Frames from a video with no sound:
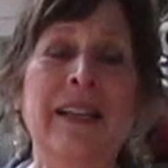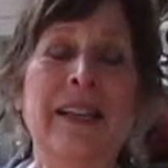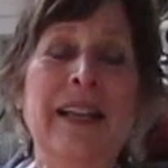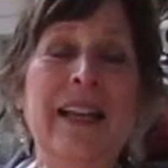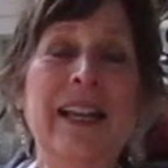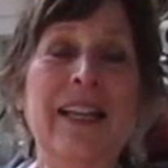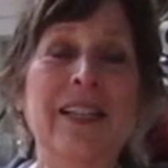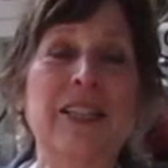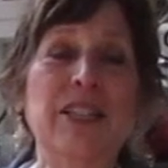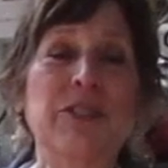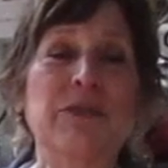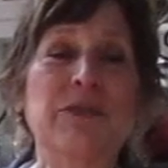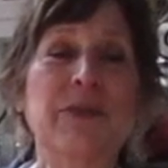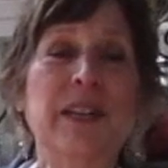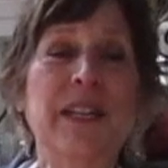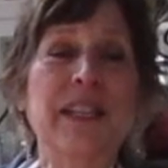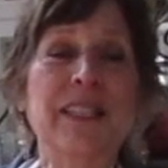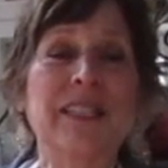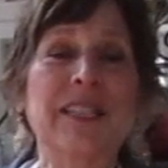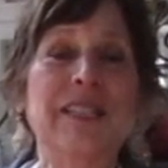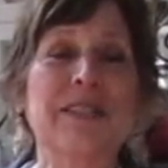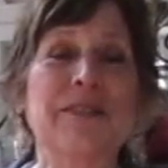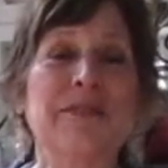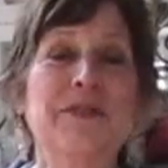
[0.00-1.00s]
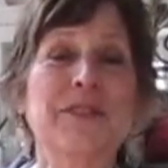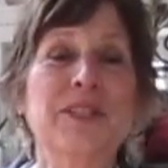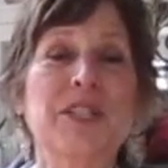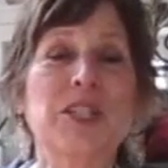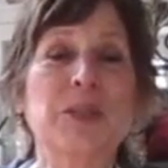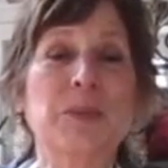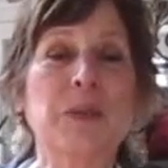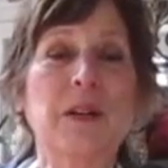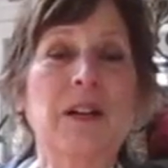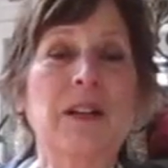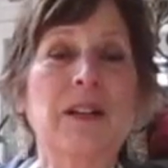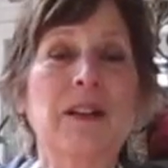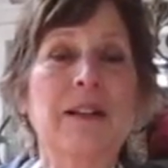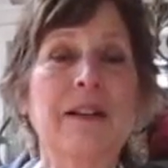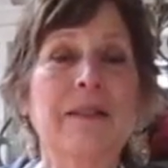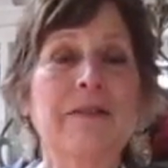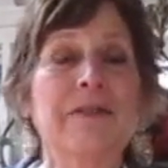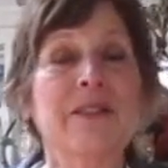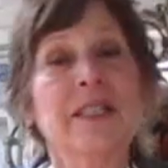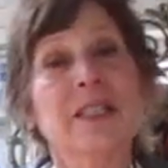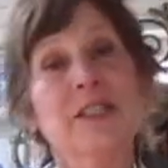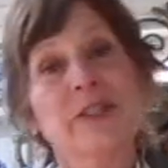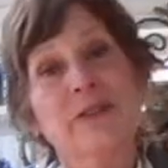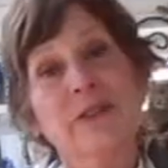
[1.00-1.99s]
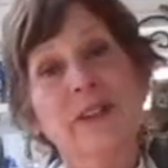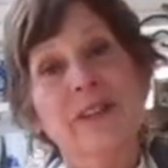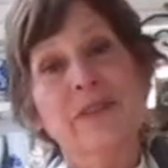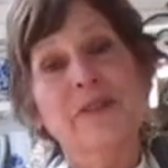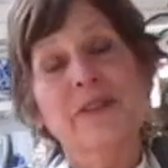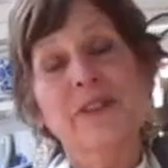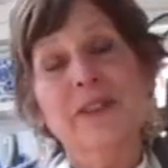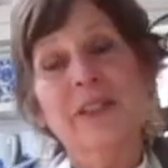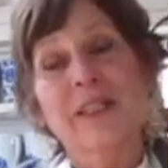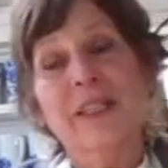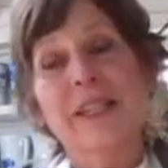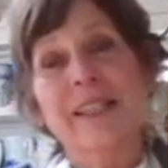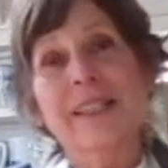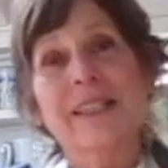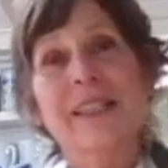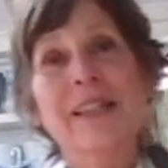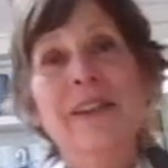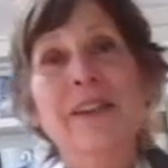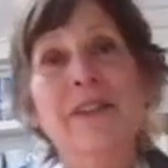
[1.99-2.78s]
It has a relatively small oven, so I feel like